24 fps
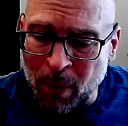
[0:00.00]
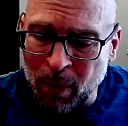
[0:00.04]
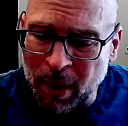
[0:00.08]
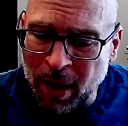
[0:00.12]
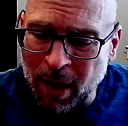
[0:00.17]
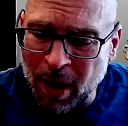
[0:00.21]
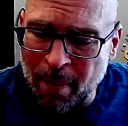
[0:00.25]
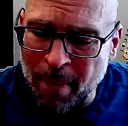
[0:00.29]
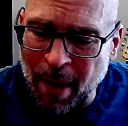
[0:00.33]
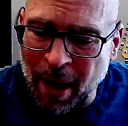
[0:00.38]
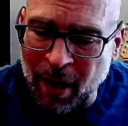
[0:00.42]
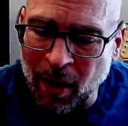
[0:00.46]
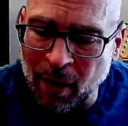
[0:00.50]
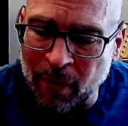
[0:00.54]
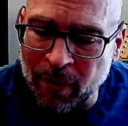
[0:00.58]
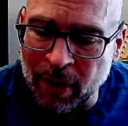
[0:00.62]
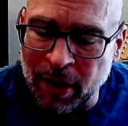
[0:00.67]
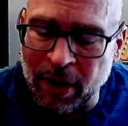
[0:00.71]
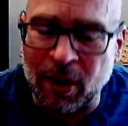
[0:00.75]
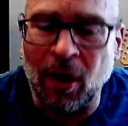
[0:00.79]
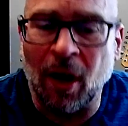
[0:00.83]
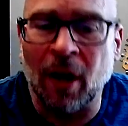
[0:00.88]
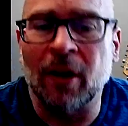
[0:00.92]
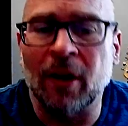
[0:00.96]
come back over
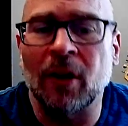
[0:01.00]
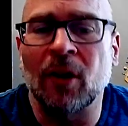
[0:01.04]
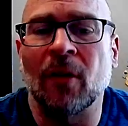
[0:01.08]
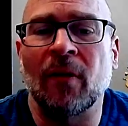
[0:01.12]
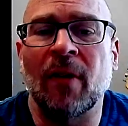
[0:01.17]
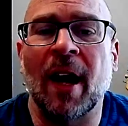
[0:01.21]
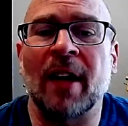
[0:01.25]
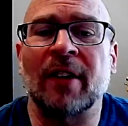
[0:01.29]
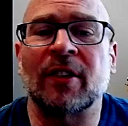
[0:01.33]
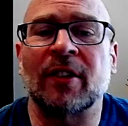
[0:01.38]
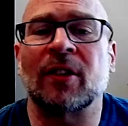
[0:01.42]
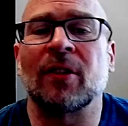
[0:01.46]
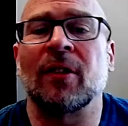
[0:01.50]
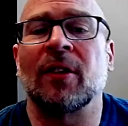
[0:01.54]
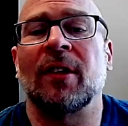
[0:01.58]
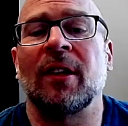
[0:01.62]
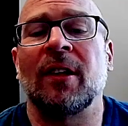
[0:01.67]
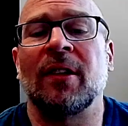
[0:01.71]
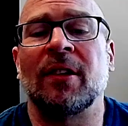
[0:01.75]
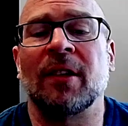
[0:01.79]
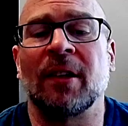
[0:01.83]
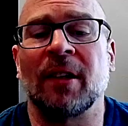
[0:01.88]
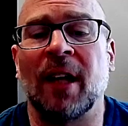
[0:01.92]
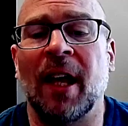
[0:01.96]
to cardiovascular
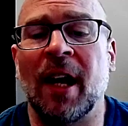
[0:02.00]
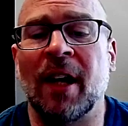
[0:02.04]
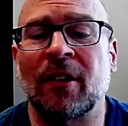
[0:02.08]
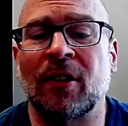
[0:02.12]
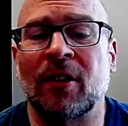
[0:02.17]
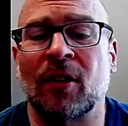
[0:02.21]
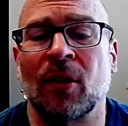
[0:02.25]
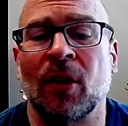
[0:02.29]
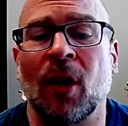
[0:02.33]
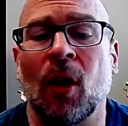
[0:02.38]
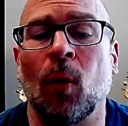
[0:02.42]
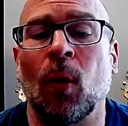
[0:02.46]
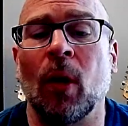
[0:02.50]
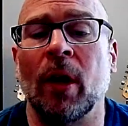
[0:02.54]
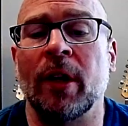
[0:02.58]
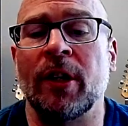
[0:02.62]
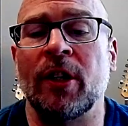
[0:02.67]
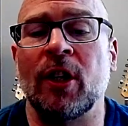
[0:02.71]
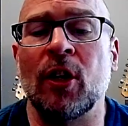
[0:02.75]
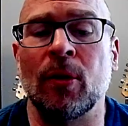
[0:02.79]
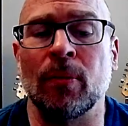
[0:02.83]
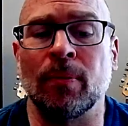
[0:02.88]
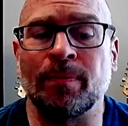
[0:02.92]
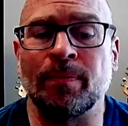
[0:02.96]
disease and cancer, though. What
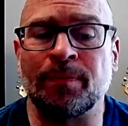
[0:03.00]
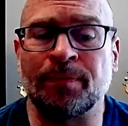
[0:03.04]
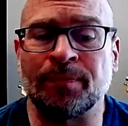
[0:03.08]
do?